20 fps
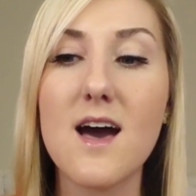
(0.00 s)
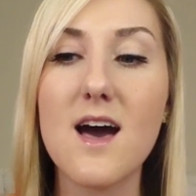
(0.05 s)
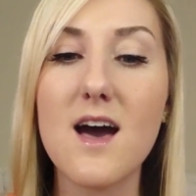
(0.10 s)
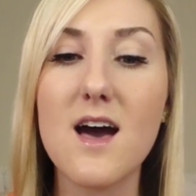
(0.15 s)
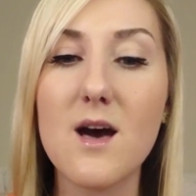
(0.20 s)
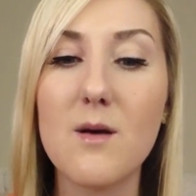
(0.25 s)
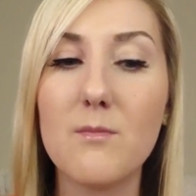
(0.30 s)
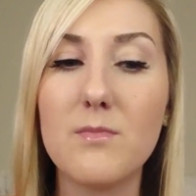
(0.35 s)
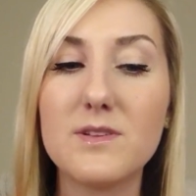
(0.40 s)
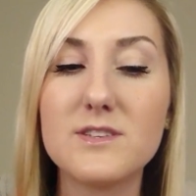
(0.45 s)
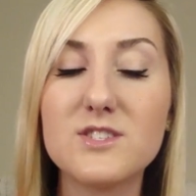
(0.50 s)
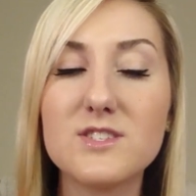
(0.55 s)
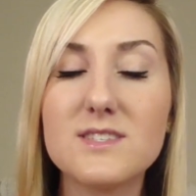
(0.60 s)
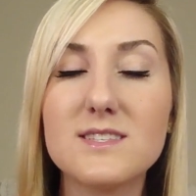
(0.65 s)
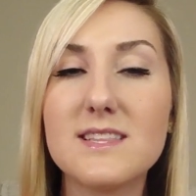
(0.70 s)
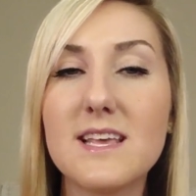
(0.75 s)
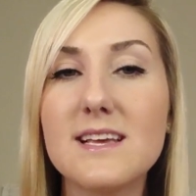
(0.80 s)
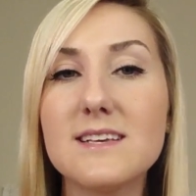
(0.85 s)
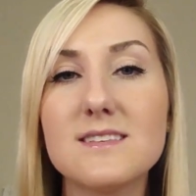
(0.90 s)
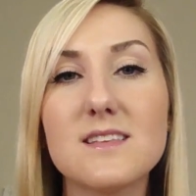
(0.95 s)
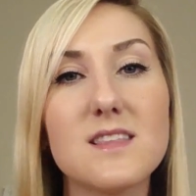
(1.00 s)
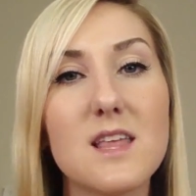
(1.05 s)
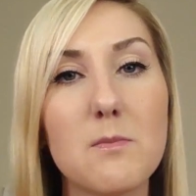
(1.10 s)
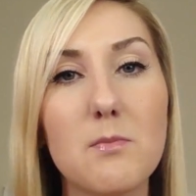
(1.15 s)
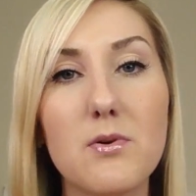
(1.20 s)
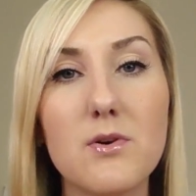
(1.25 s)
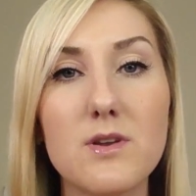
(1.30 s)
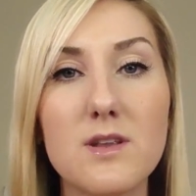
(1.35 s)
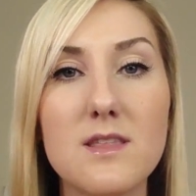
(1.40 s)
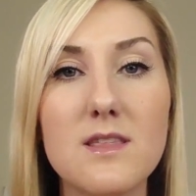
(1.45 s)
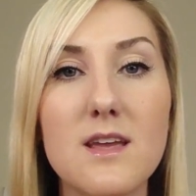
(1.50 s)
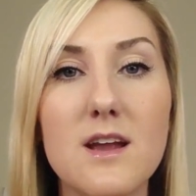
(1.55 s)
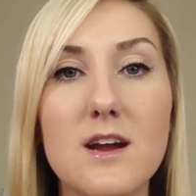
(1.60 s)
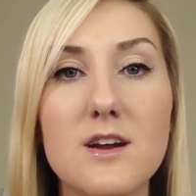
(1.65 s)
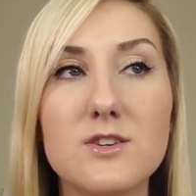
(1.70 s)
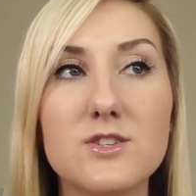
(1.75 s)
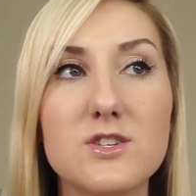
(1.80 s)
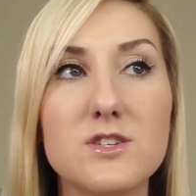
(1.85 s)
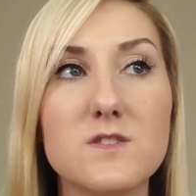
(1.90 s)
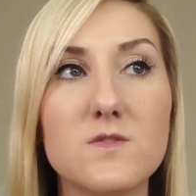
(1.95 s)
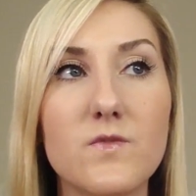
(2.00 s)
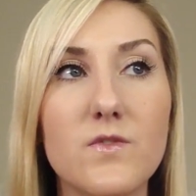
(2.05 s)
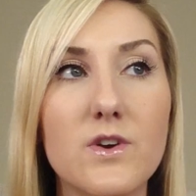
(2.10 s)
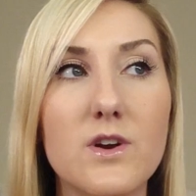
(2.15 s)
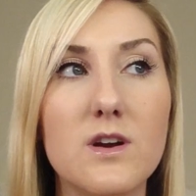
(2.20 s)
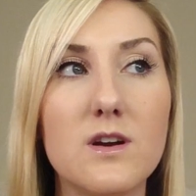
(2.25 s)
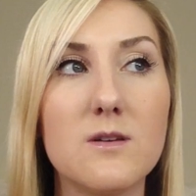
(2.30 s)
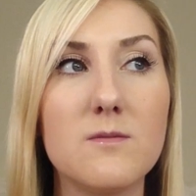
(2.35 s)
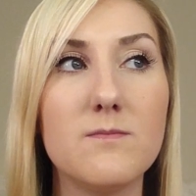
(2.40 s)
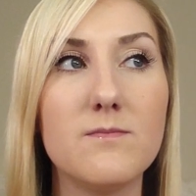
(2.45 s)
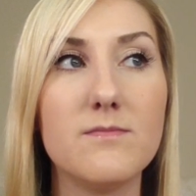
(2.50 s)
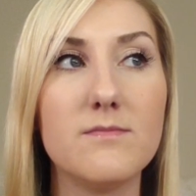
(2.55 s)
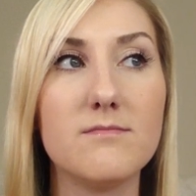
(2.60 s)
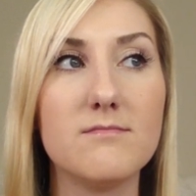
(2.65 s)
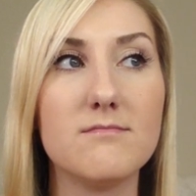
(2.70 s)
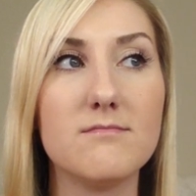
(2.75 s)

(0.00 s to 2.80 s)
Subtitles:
but just things that they put in there just to